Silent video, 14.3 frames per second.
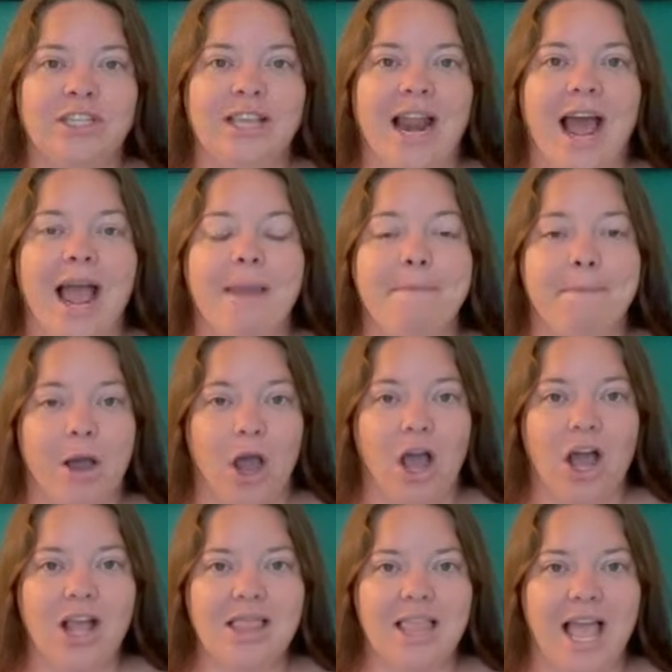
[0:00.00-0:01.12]
that I bought
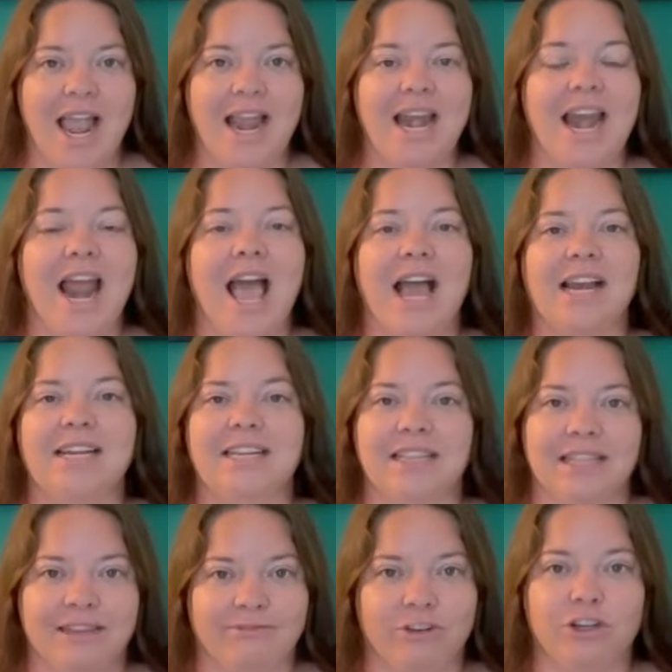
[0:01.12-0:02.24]
online and had
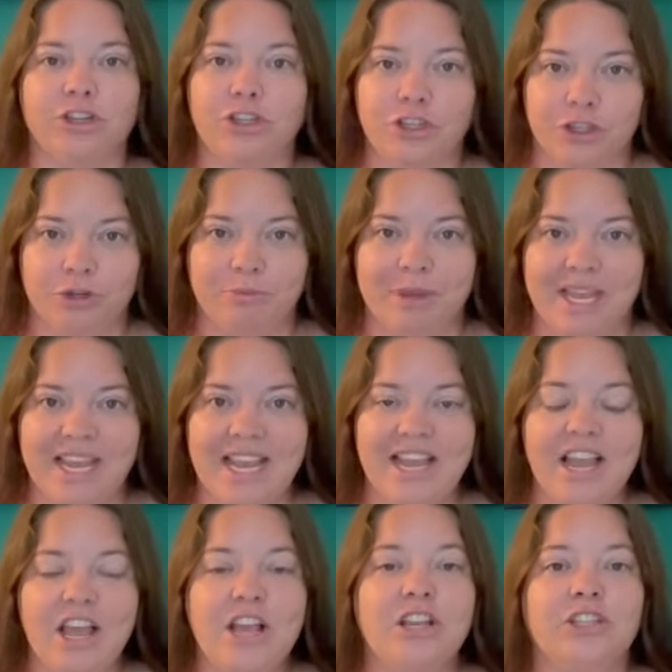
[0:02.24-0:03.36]
delivered to me,
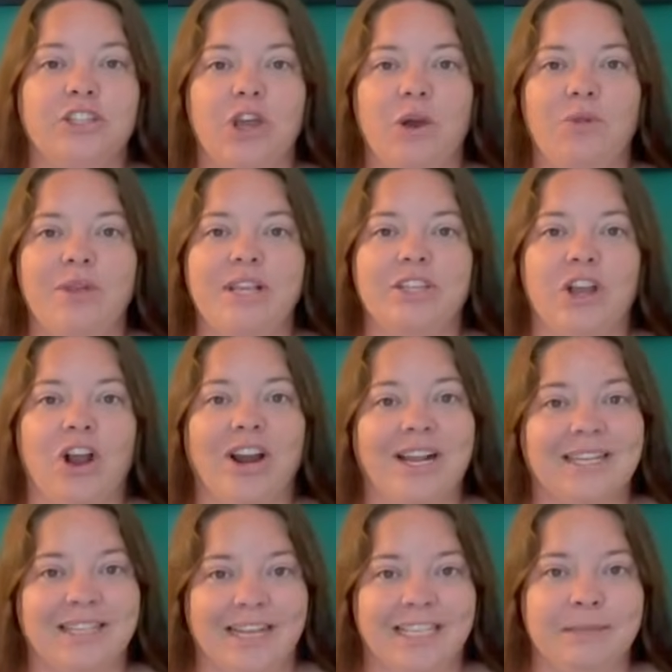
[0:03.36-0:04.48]
so these are
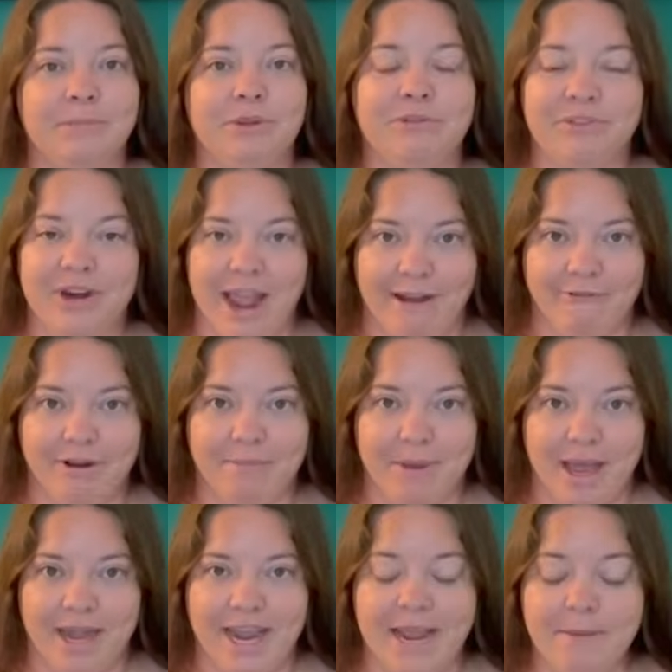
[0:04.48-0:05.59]
accessible for
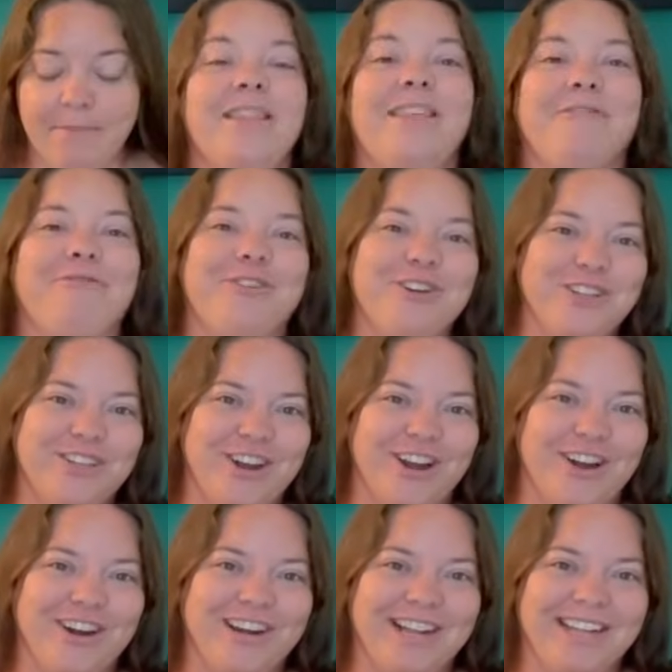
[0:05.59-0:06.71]
everybody. The first
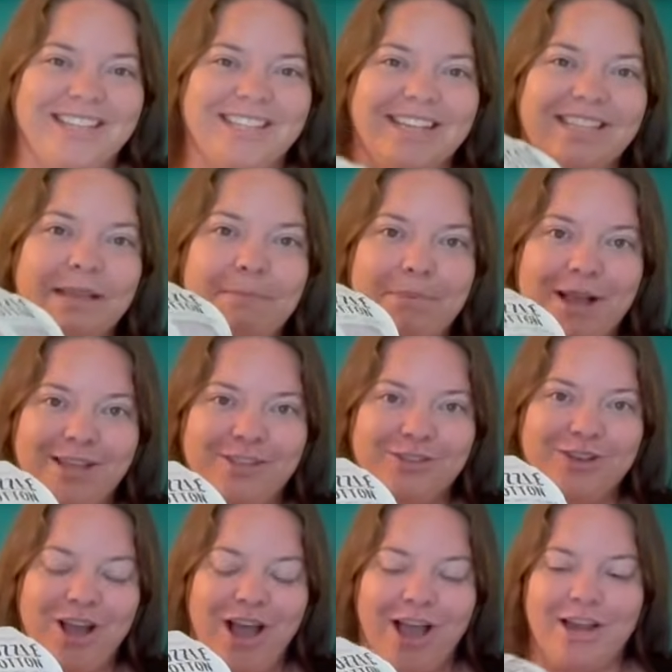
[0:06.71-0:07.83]
yarn is this puzzle
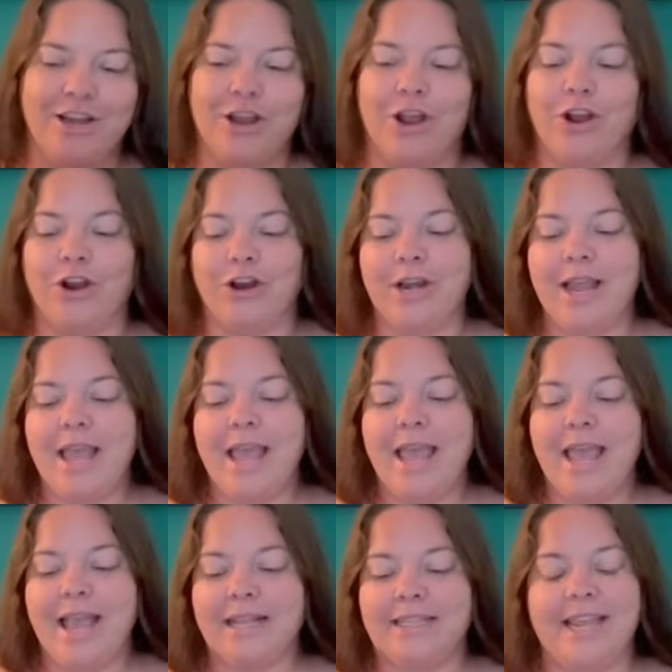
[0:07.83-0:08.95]
cotton yarn.
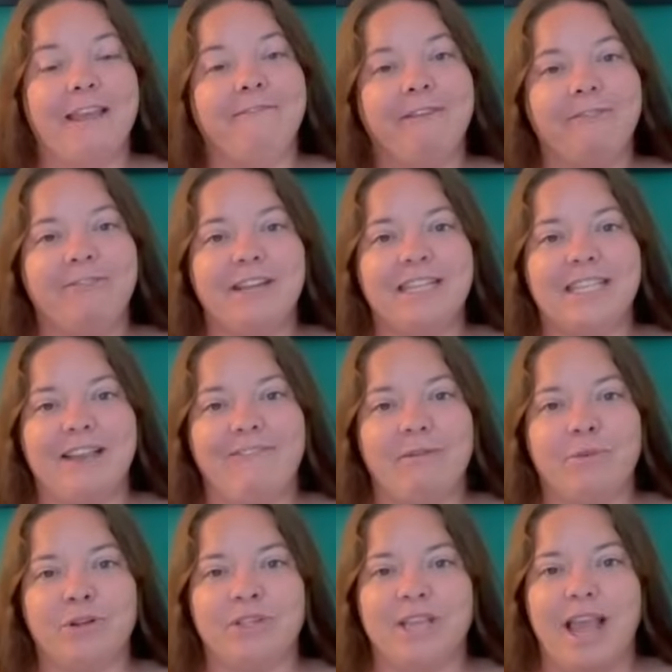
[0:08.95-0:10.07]
It's a 57%
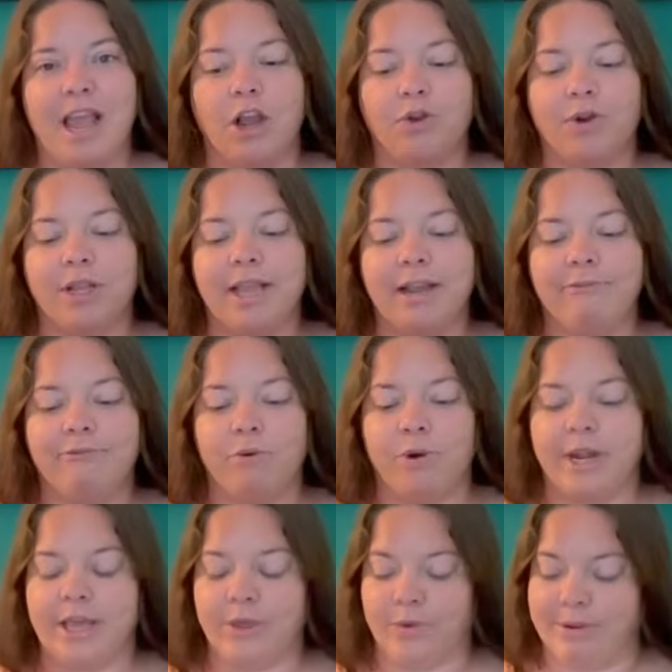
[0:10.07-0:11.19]
acrylic,
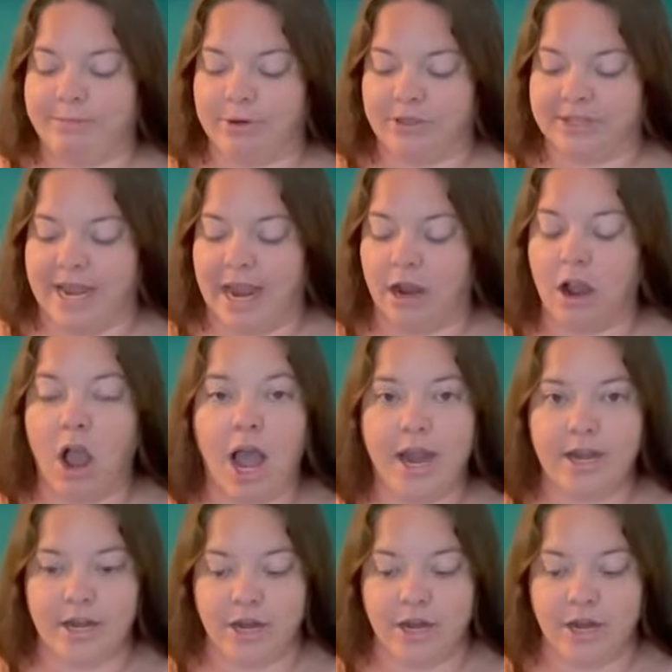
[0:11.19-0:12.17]
43% cotton